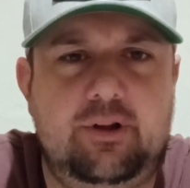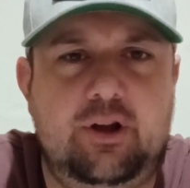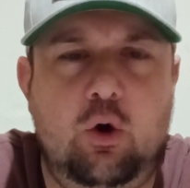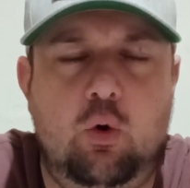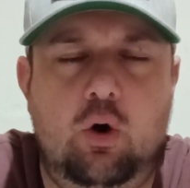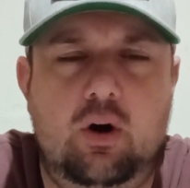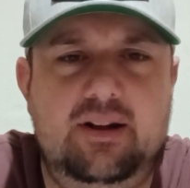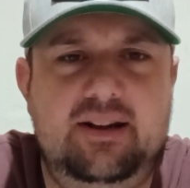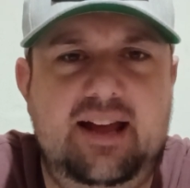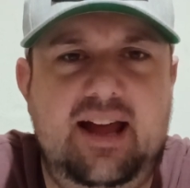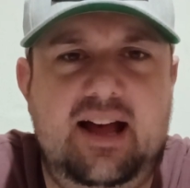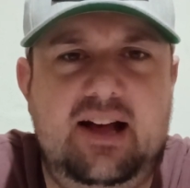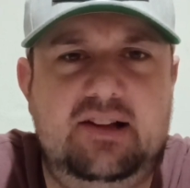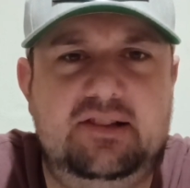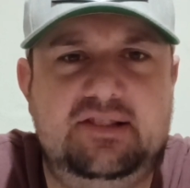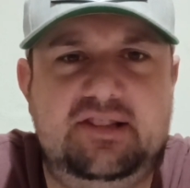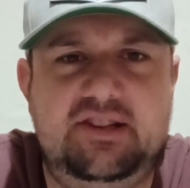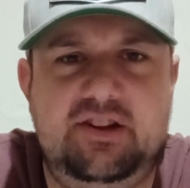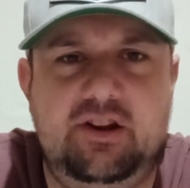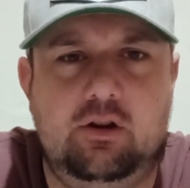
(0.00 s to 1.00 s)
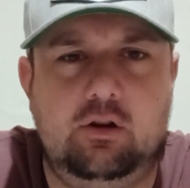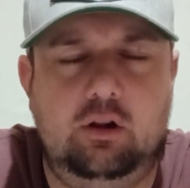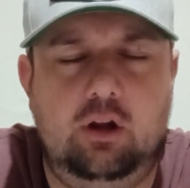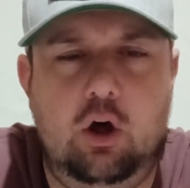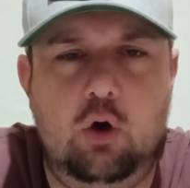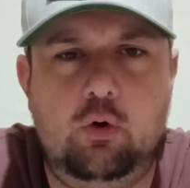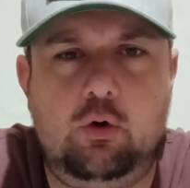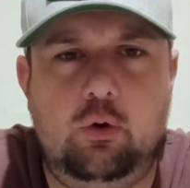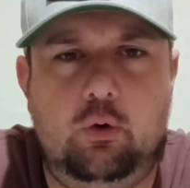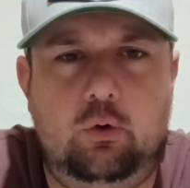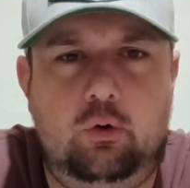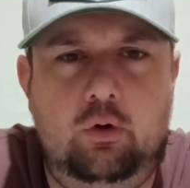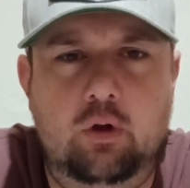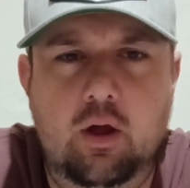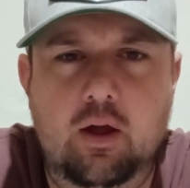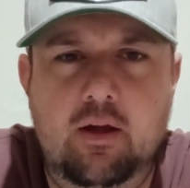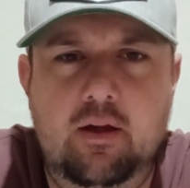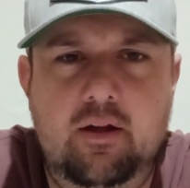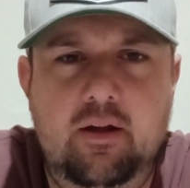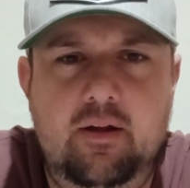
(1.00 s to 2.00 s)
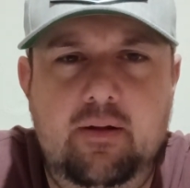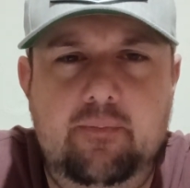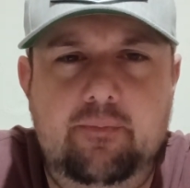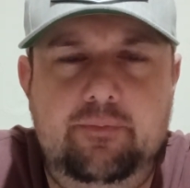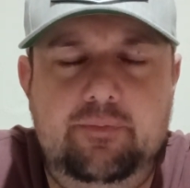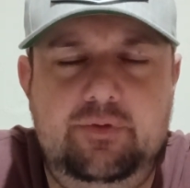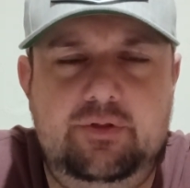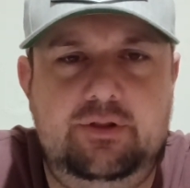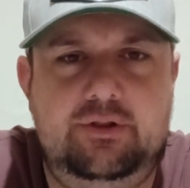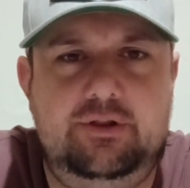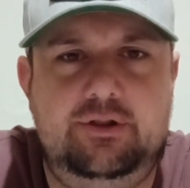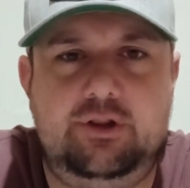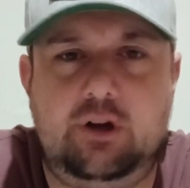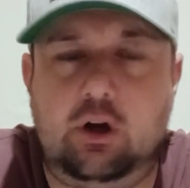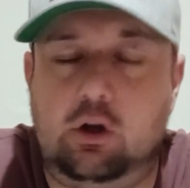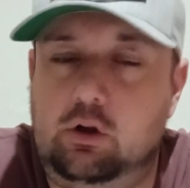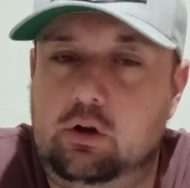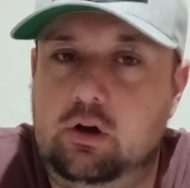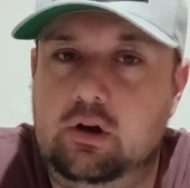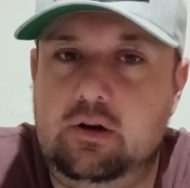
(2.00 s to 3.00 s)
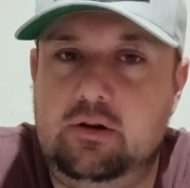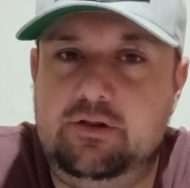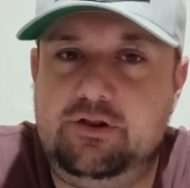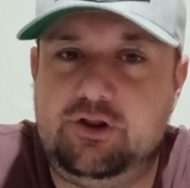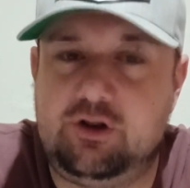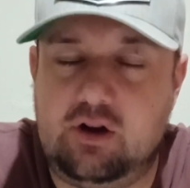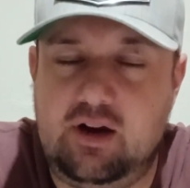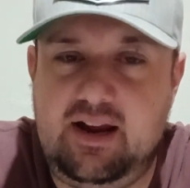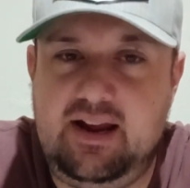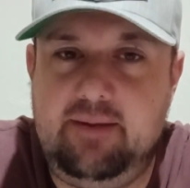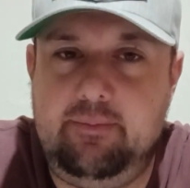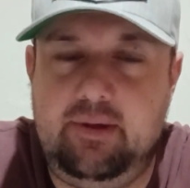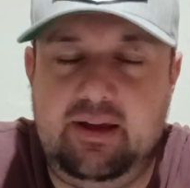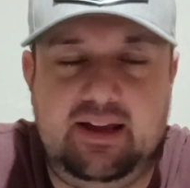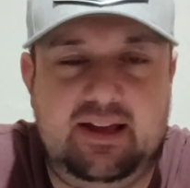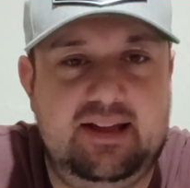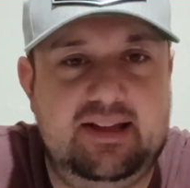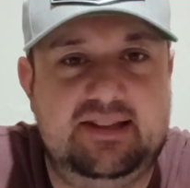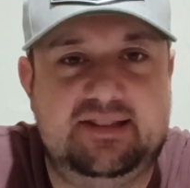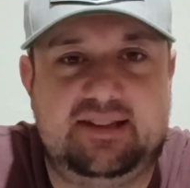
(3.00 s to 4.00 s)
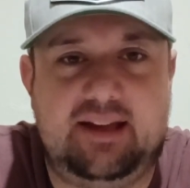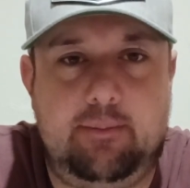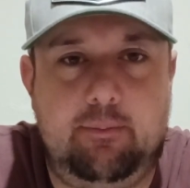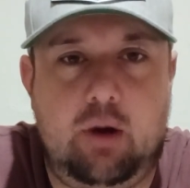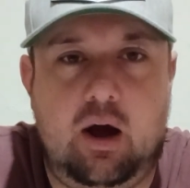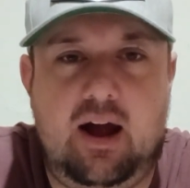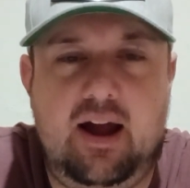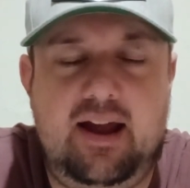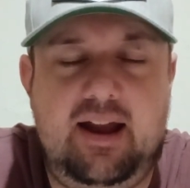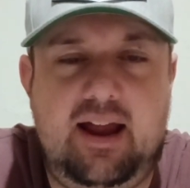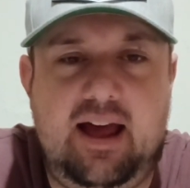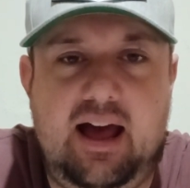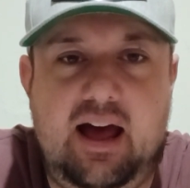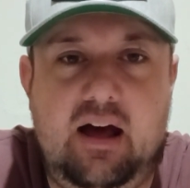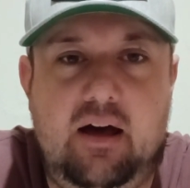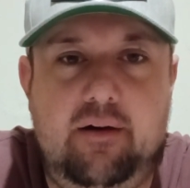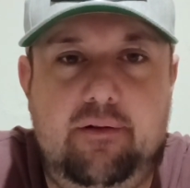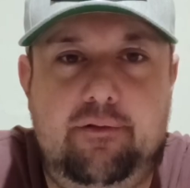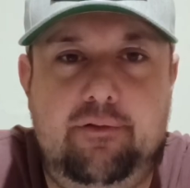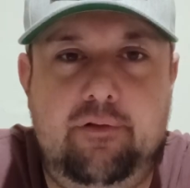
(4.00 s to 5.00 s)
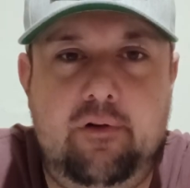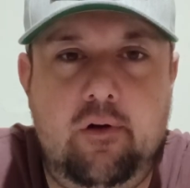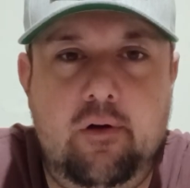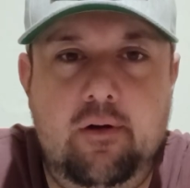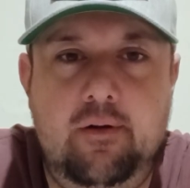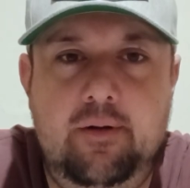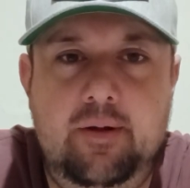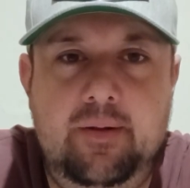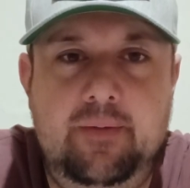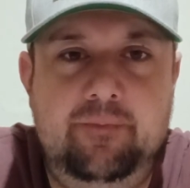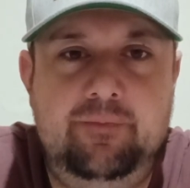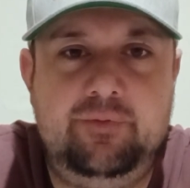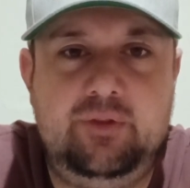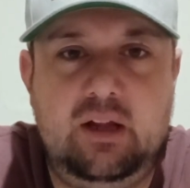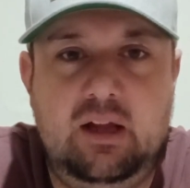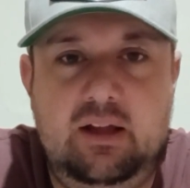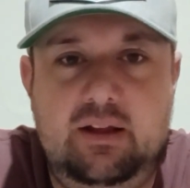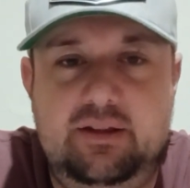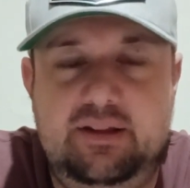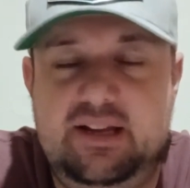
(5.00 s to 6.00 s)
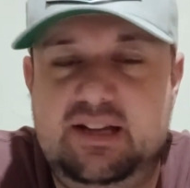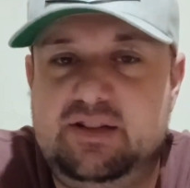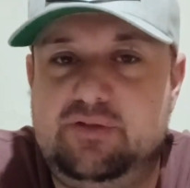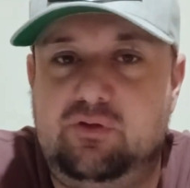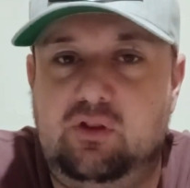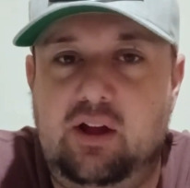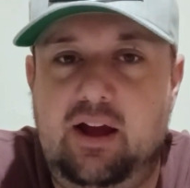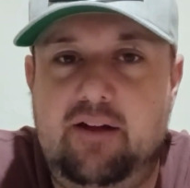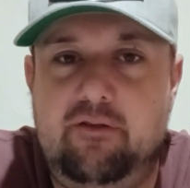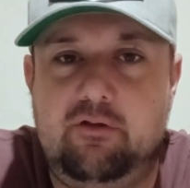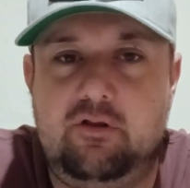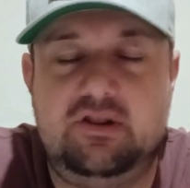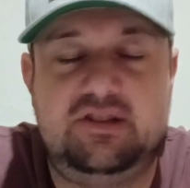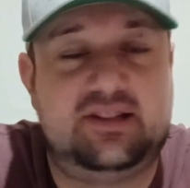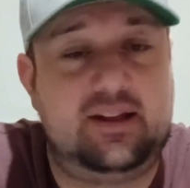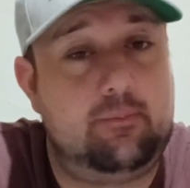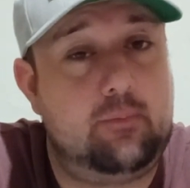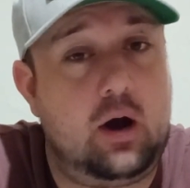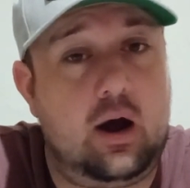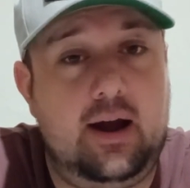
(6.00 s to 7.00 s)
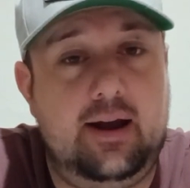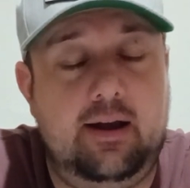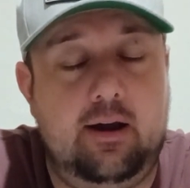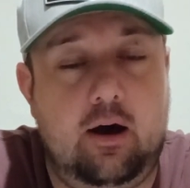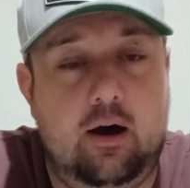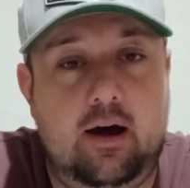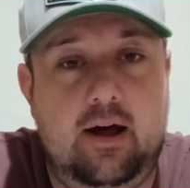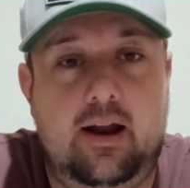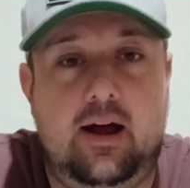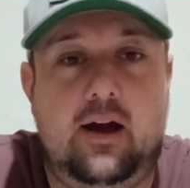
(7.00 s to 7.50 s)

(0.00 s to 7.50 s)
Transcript: go on down to your local Dollar Tree, because they might have these flavors, they might not.